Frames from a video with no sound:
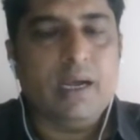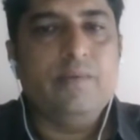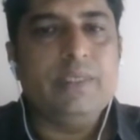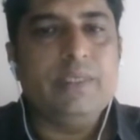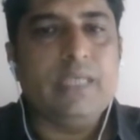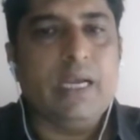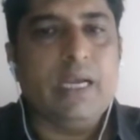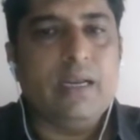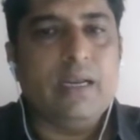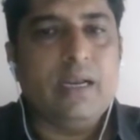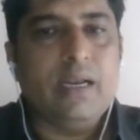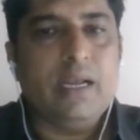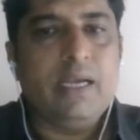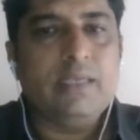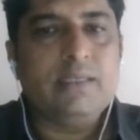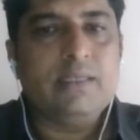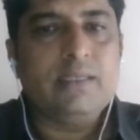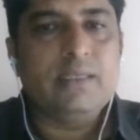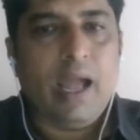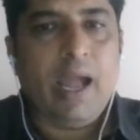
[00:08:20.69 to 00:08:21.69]
which
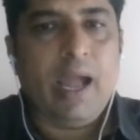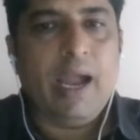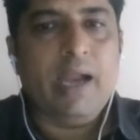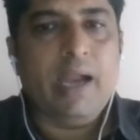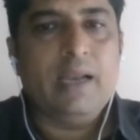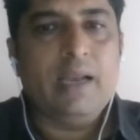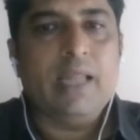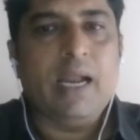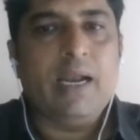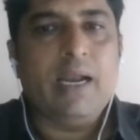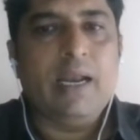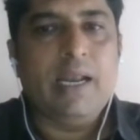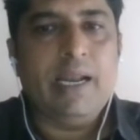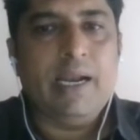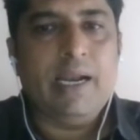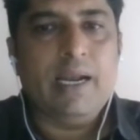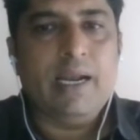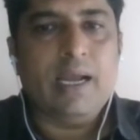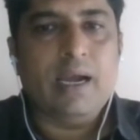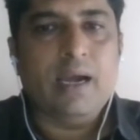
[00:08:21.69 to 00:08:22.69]
analyze and that
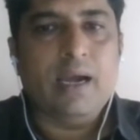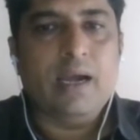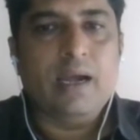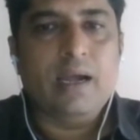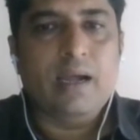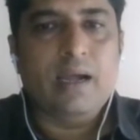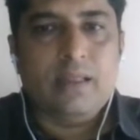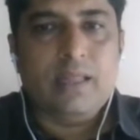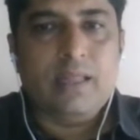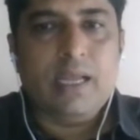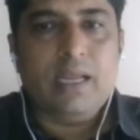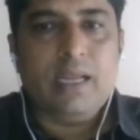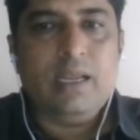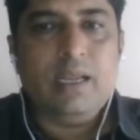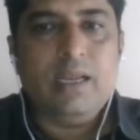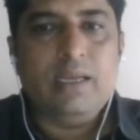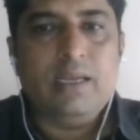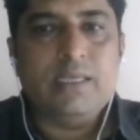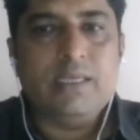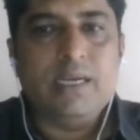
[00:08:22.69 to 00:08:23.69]
data then
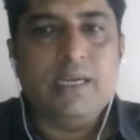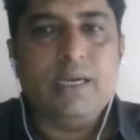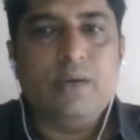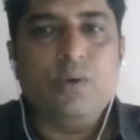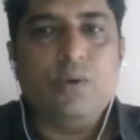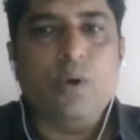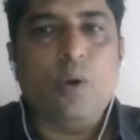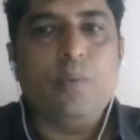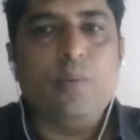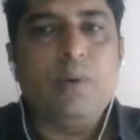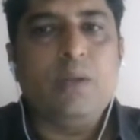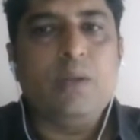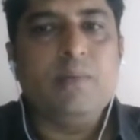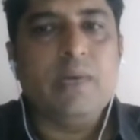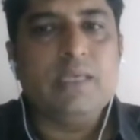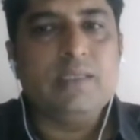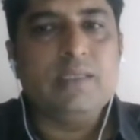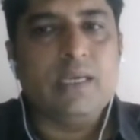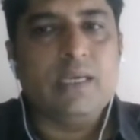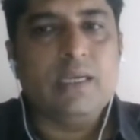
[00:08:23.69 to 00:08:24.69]
initiate to
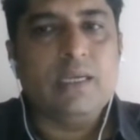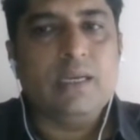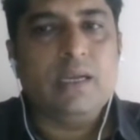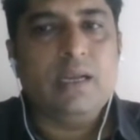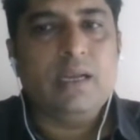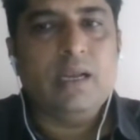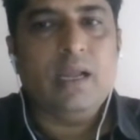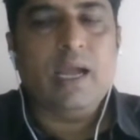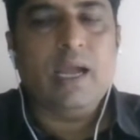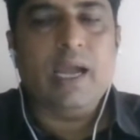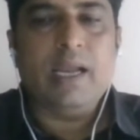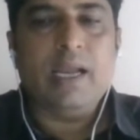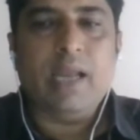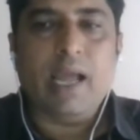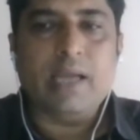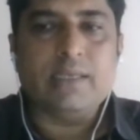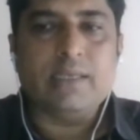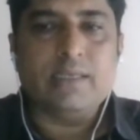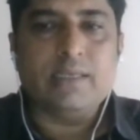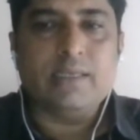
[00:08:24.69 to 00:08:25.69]
optimize signal and
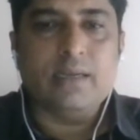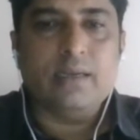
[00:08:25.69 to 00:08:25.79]
action.